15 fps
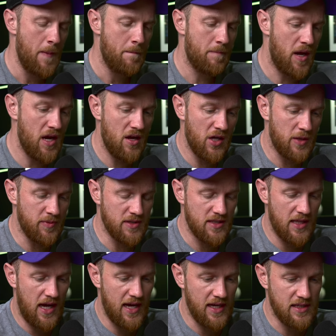My argument to
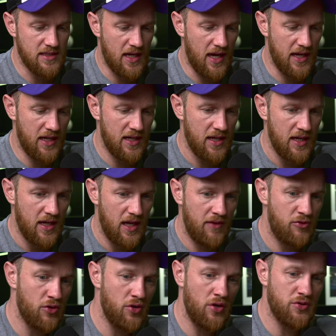that is, like,
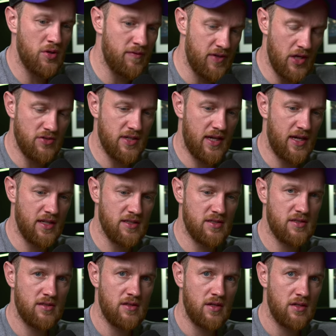if you're not doing video
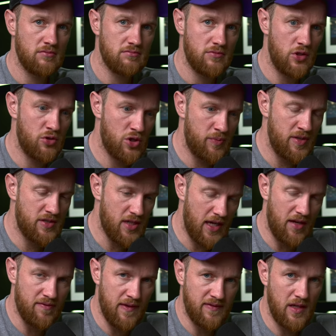check-ins, you should be
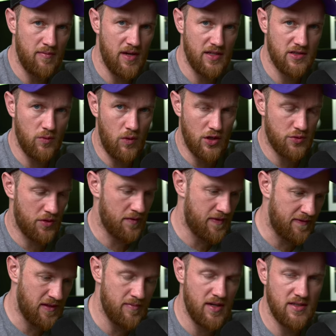taking 15 minutes to watch one and
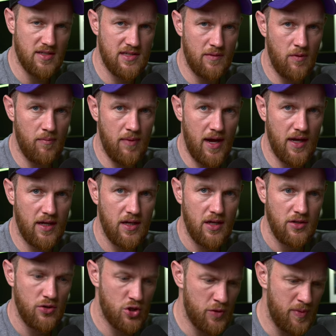15 minutes to send one back.
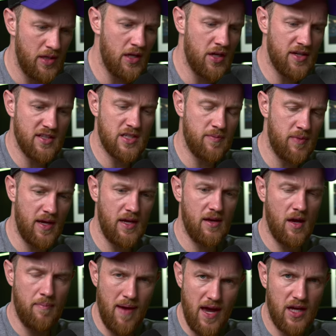You should be learning to be
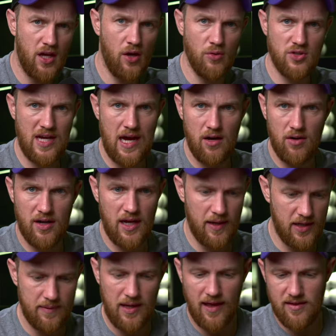a better coach. How can I
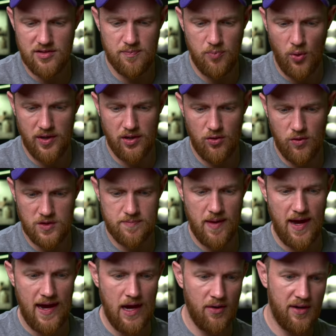get this point across
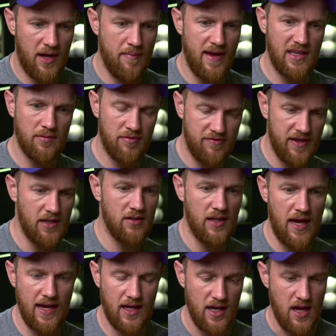better? How can I make them feel
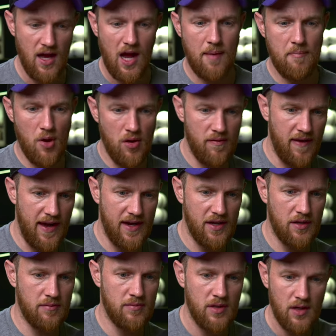like I'm motivating
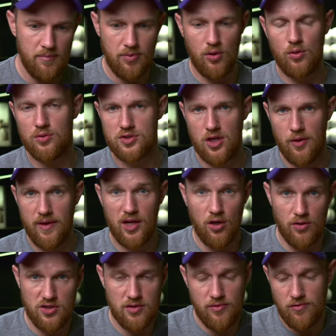them, but also
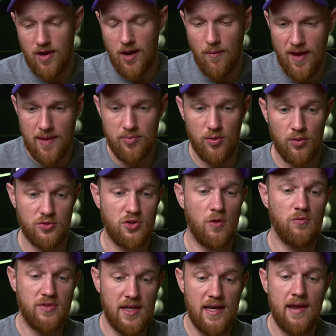encouraging them the right way, but also
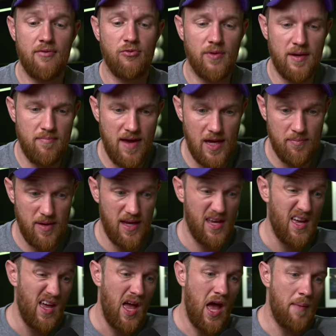delivering maybe
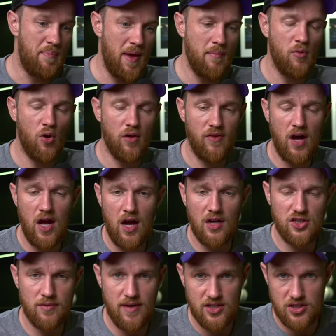a bit more of a
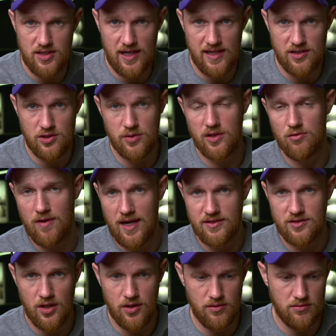harsher message that I need to do in the right
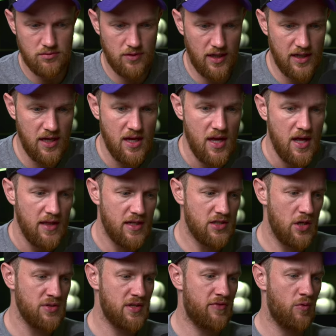tone, right? There's
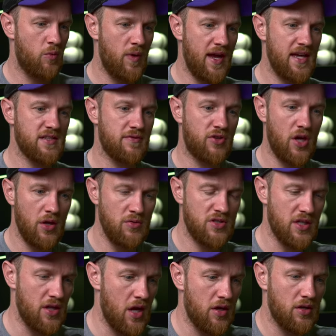loads of different ways of
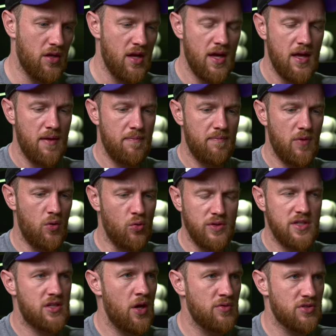coaching that... All
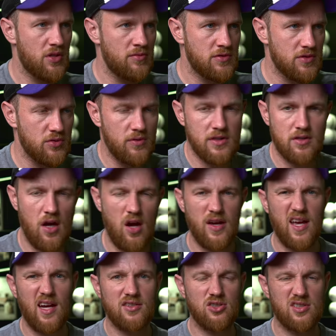these coaches that come to us are always like, oh
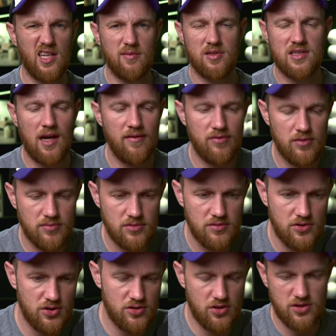yeah, just send them a type form.
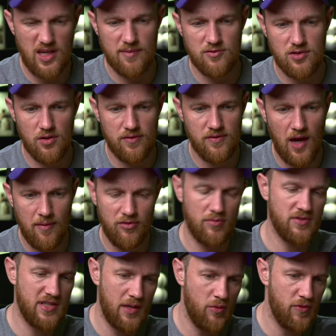Just get them to do a type form
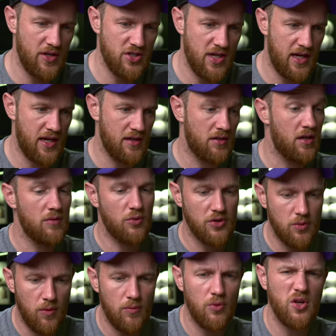and send them a written check-in. Oh, I
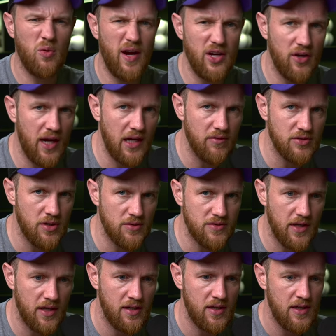wonder why you're not getting any results
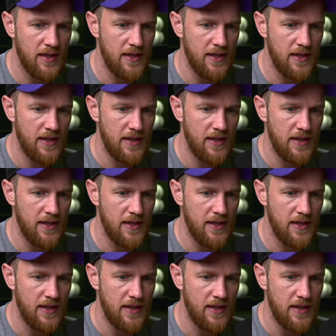then.